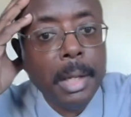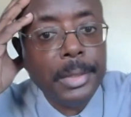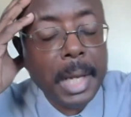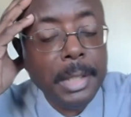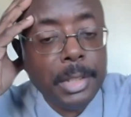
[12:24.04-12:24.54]

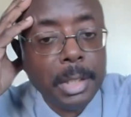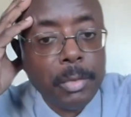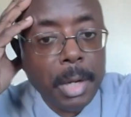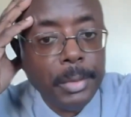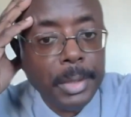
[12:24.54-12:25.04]
dated
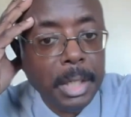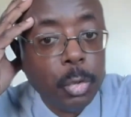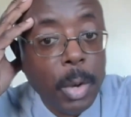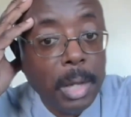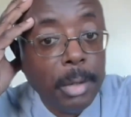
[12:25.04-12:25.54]
around the year
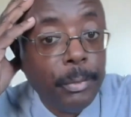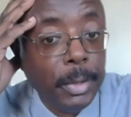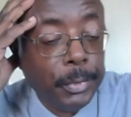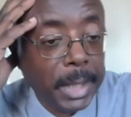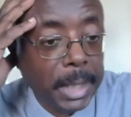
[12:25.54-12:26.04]

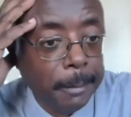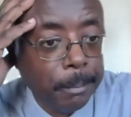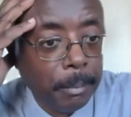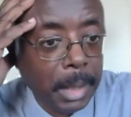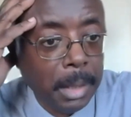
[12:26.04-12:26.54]
1250,
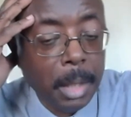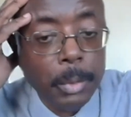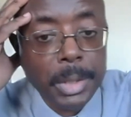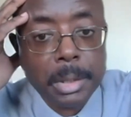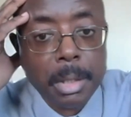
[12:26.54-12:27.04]
and they
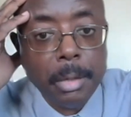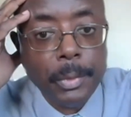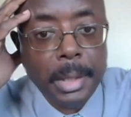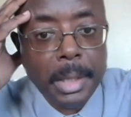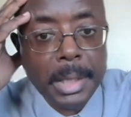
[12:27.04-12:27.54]
were
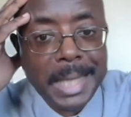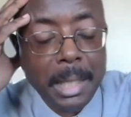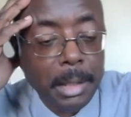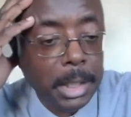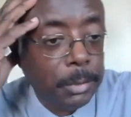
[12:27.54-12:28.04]
discovered
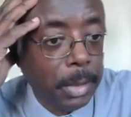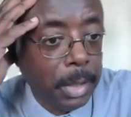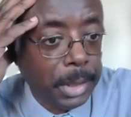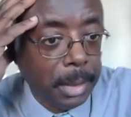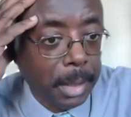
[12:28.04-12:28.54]
Danish
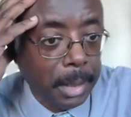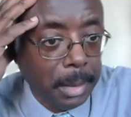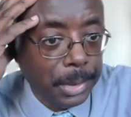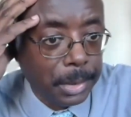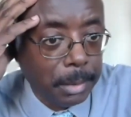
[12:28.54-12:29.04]
Virgin
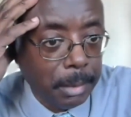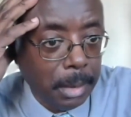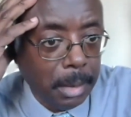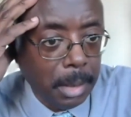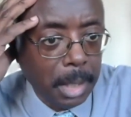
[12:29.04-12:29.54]
Islands.
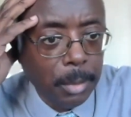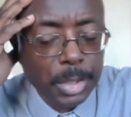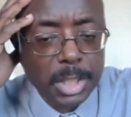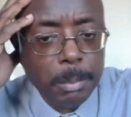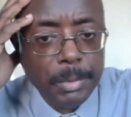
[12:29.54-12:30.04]
And it was
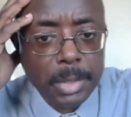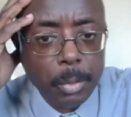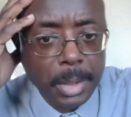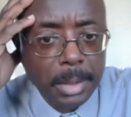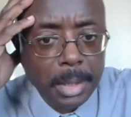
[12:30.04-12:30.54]
the
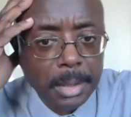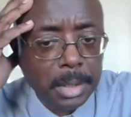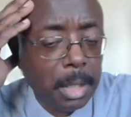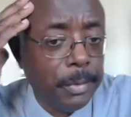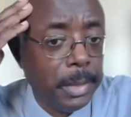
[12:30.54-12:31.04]
Smithsonian that
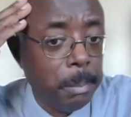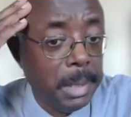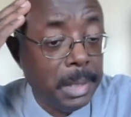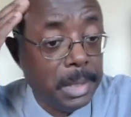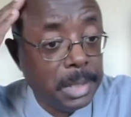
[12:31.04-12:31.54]
discovered them
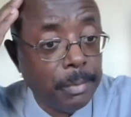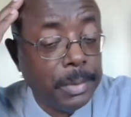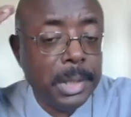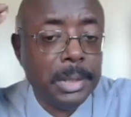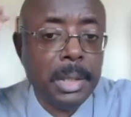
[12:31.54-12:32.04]
in the
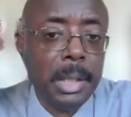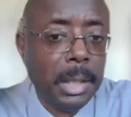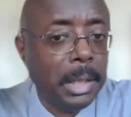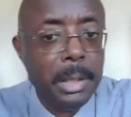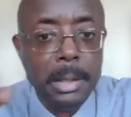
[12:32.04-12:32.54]
70s, and they're
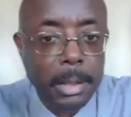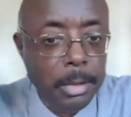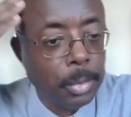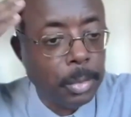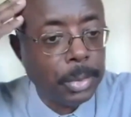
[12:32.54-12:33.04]
clearly
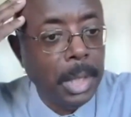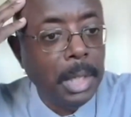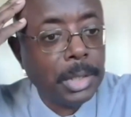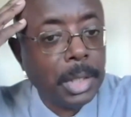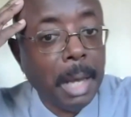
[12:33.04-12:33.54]
Negroes.
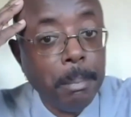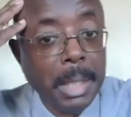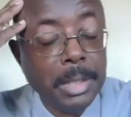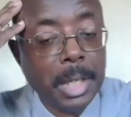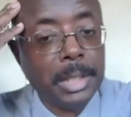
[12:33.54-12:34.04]
So that
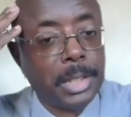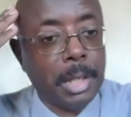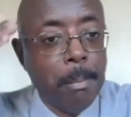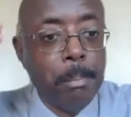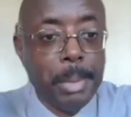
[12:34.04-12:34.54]
means that
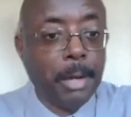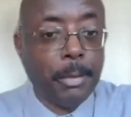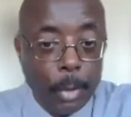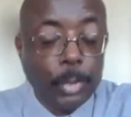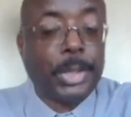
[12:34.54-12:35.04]
some black
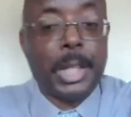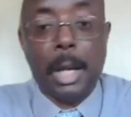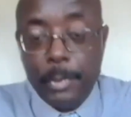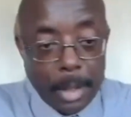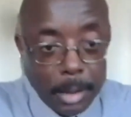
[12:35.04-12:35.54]
folks
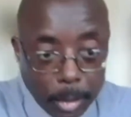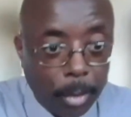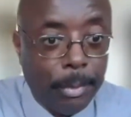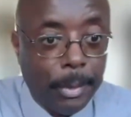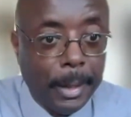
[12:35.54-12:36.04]
definitely
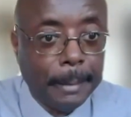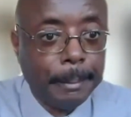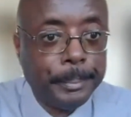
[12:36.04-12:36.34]
got there.